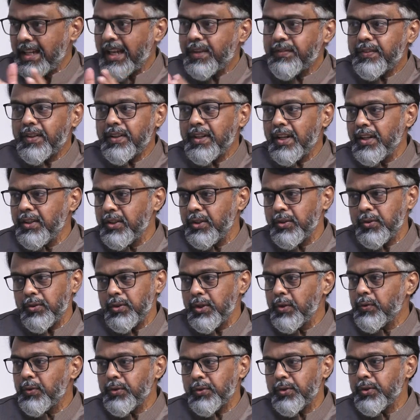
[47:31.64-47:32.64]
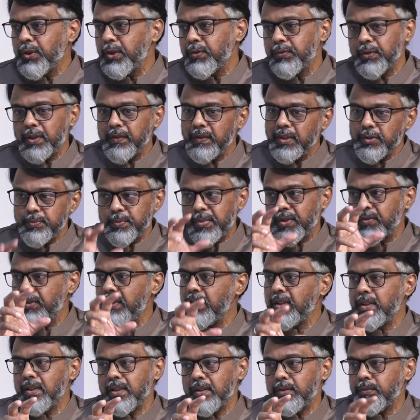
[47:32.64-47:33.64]
after 1921-24 was
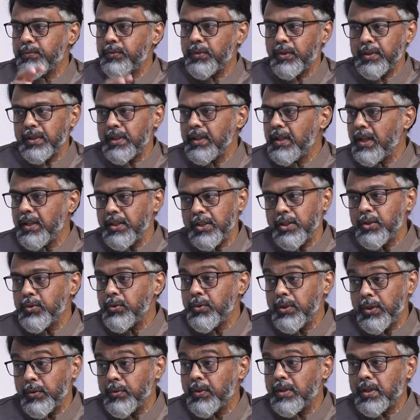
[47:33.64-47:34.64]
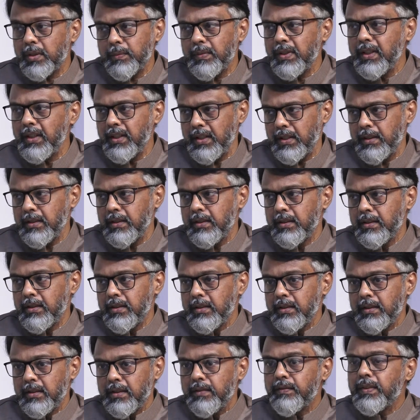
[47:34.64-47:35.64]
present for the 1921 rebellion. Right.
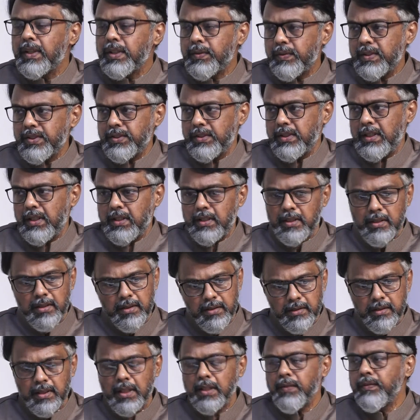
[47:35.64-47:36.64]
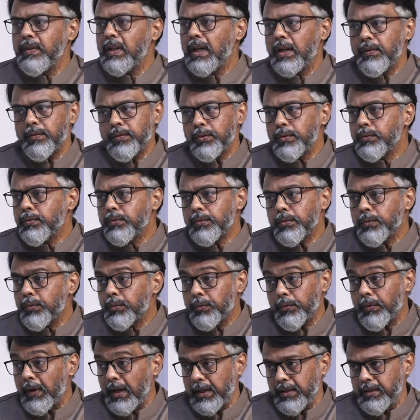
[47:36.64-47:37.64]
What was that? That we have to
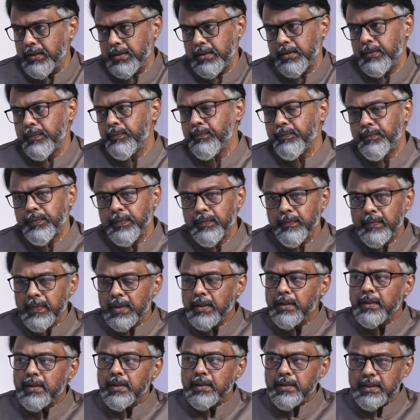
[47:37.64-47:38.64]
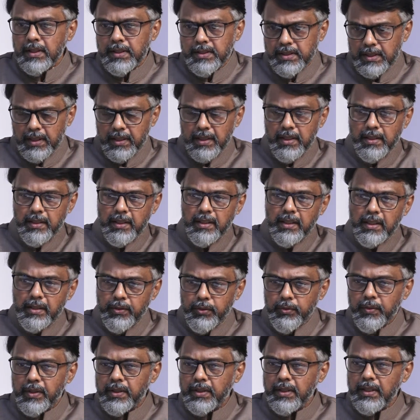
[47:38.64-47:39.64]
find. Correct. Then second thing,
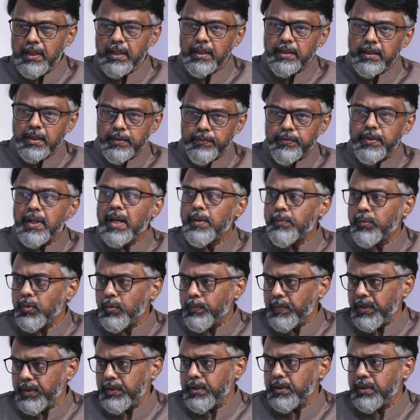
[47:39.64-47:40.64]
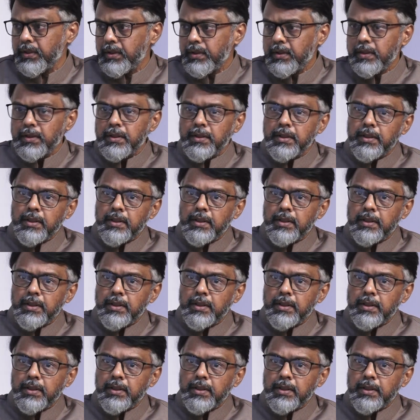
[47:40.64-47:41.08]
you are telling that freedom movement. Right.